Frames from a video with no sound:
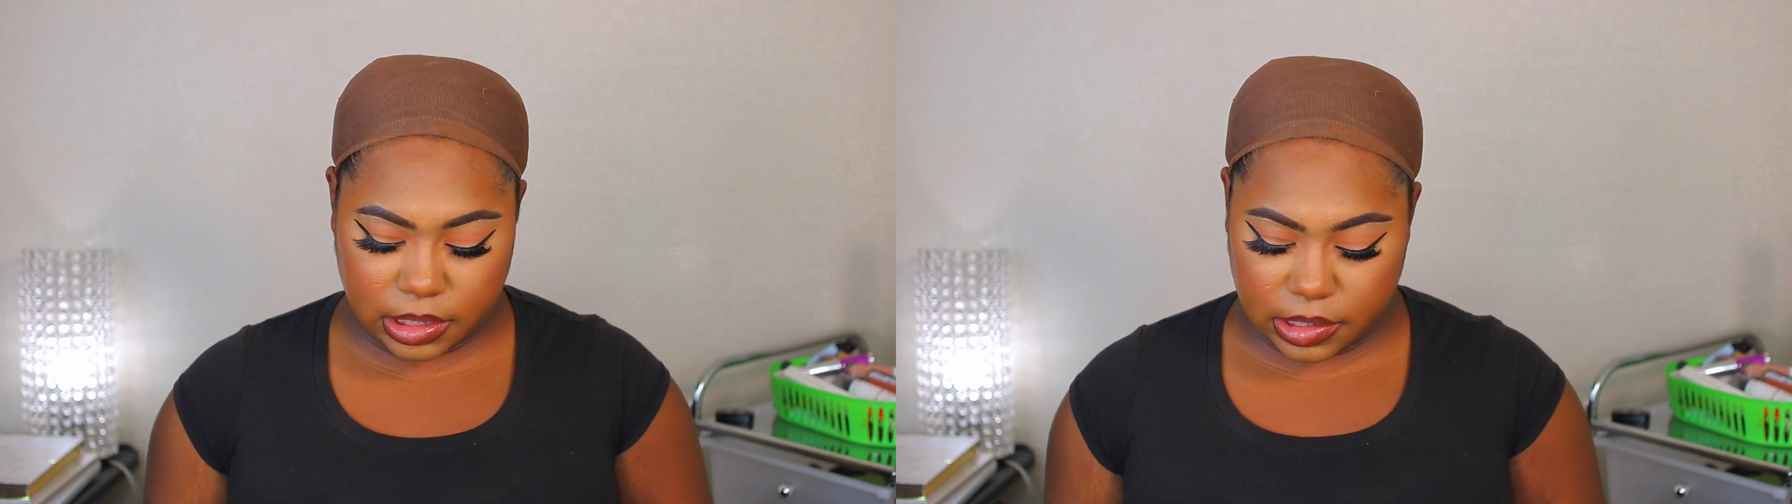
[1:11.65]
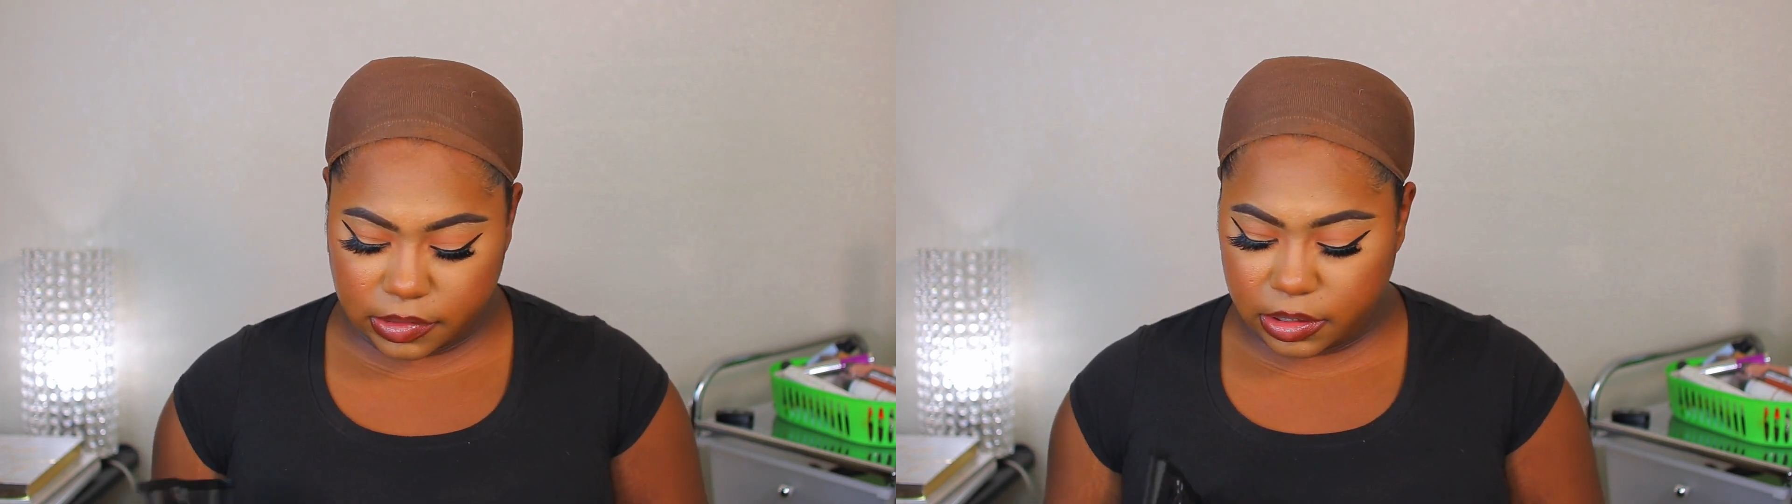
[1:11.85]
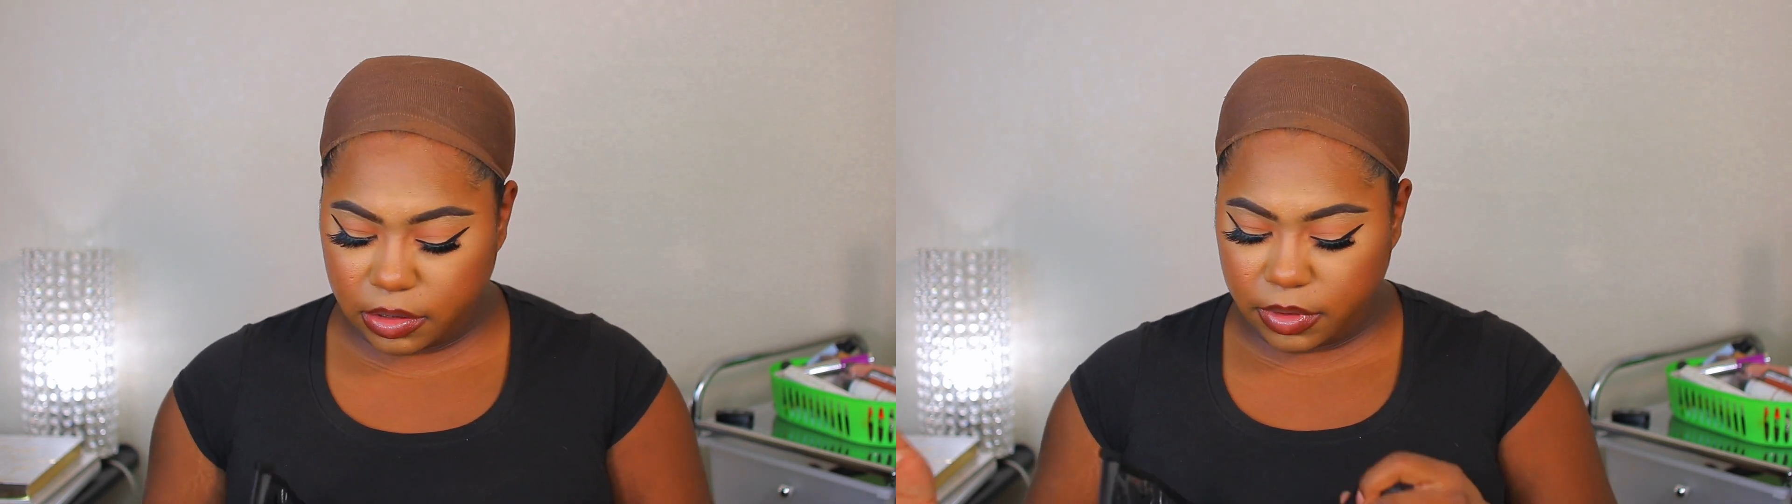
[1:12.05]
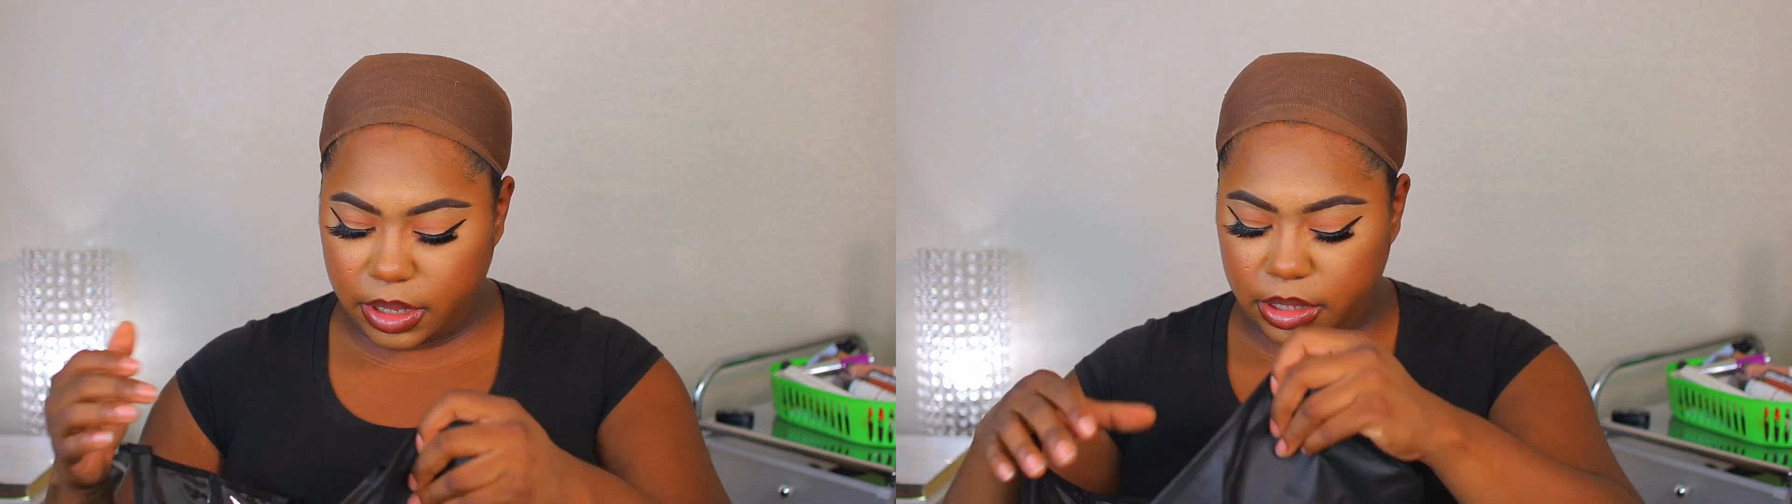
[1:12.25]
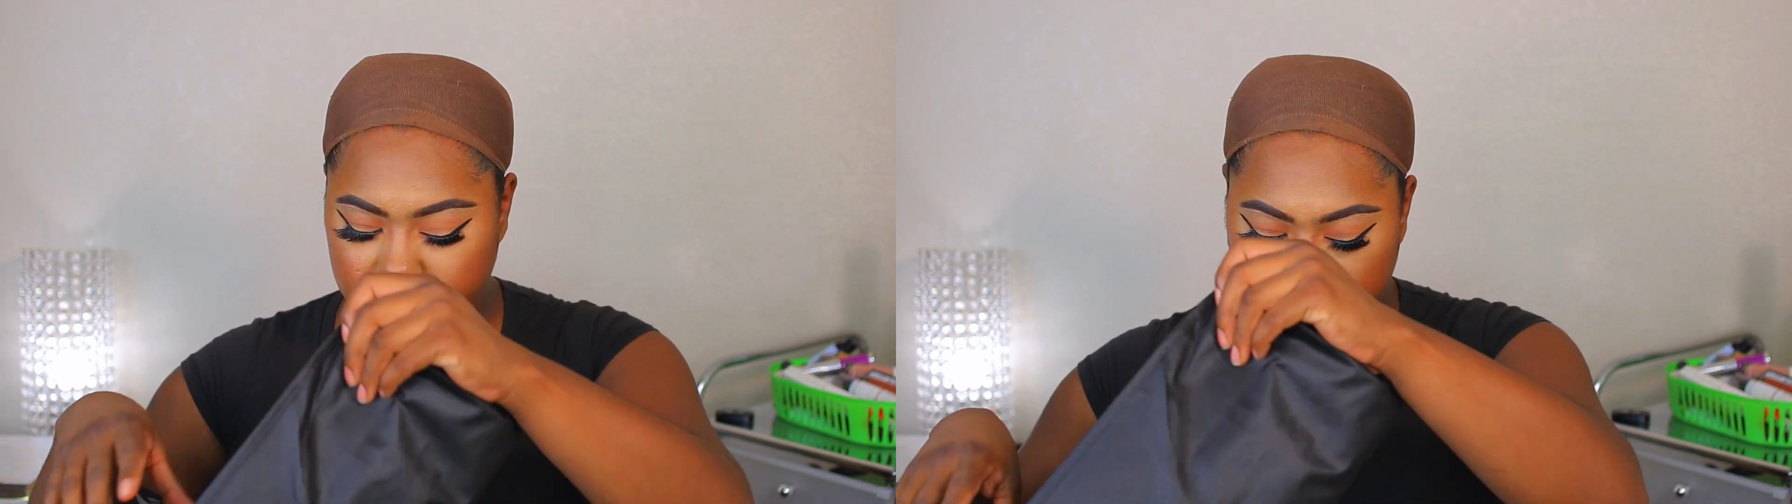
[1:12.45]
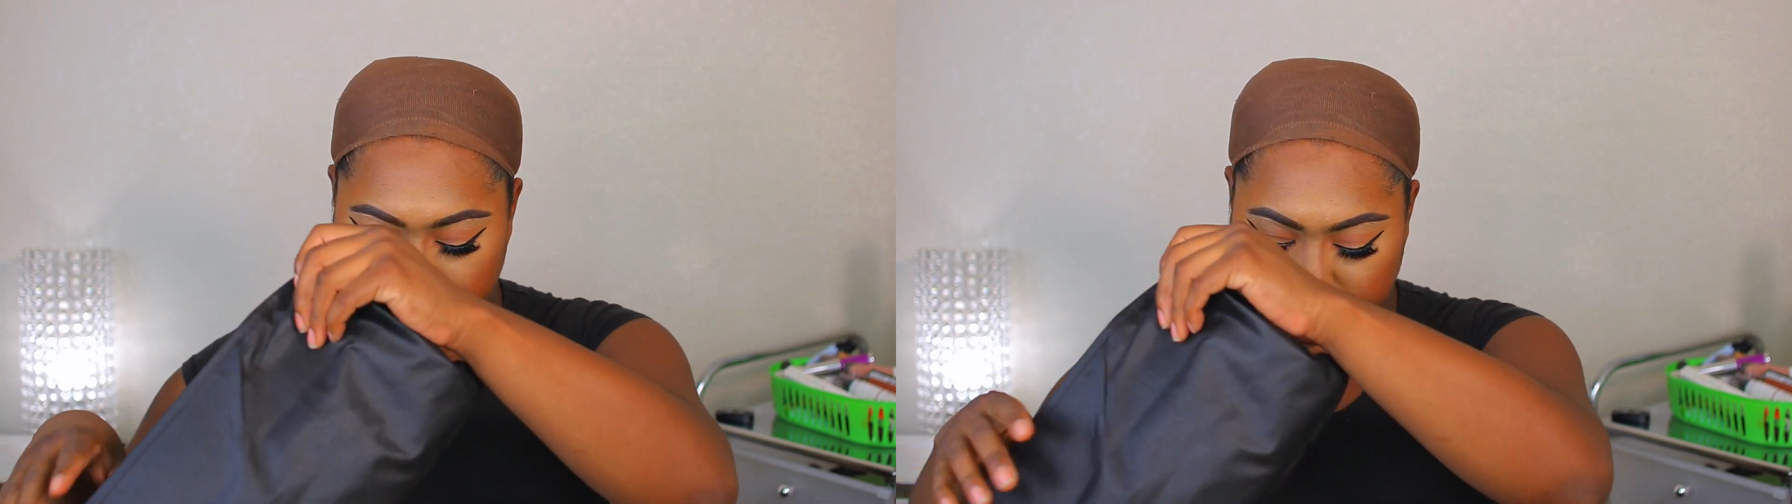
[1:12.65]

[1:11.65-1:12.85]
is going to